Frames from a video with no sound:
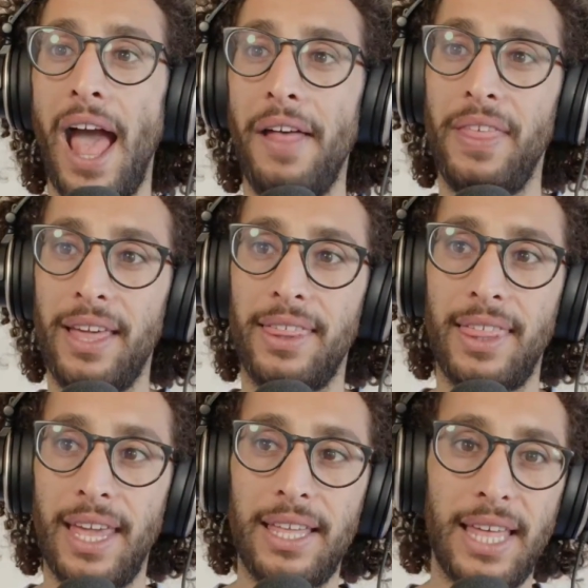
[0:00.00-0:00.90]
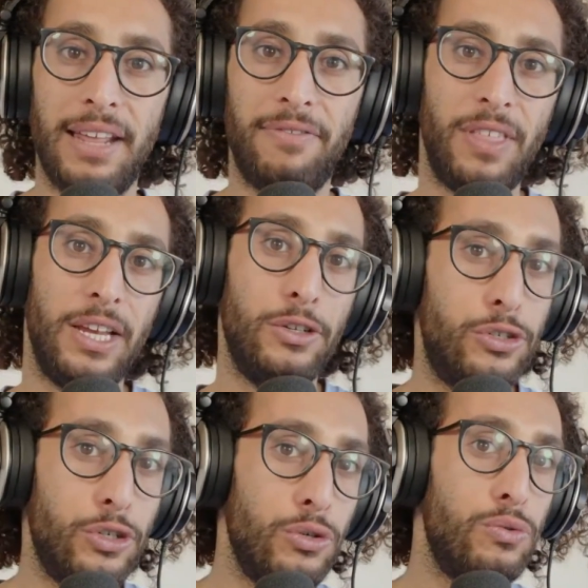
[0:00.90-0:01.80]
And they think that if they
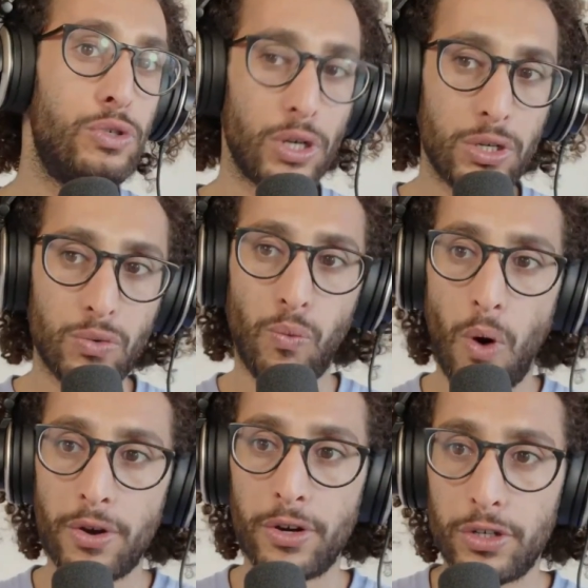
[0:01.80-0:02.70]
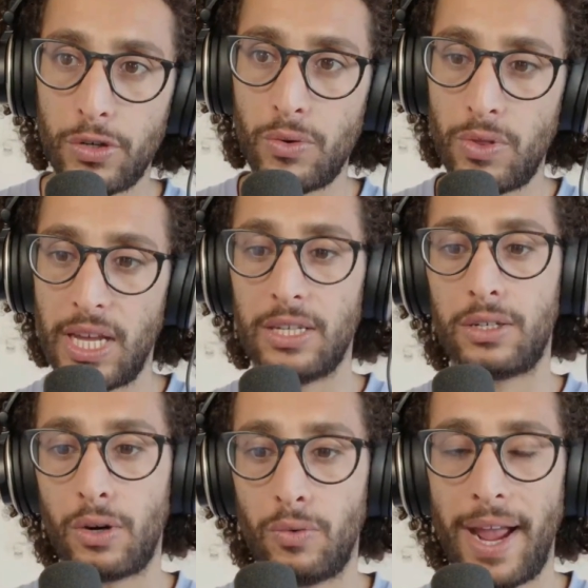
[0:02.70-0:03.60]
do just one or two
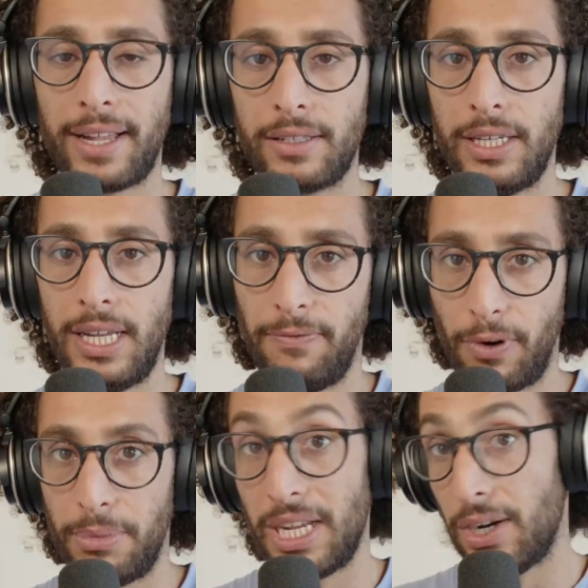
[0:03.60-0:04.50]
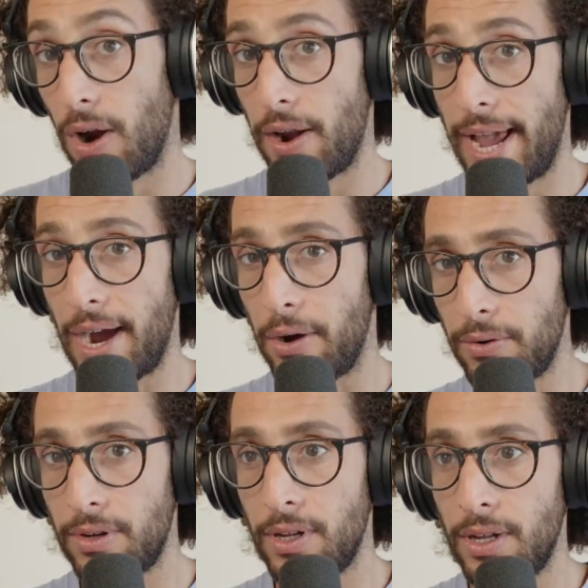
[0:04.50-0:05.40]
things correctly from here on
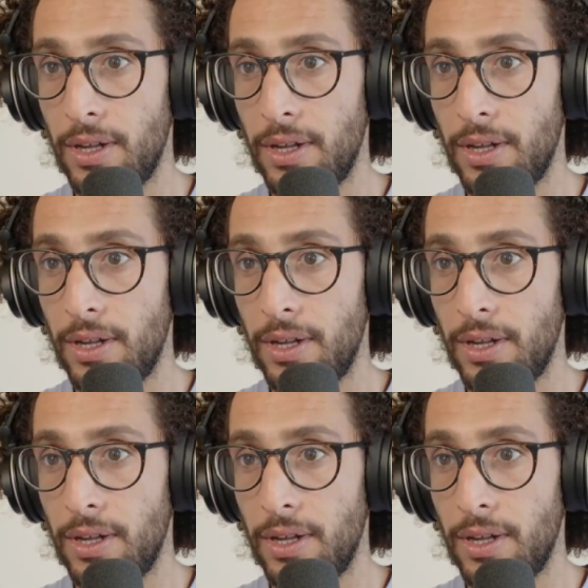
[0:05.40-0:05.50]
out,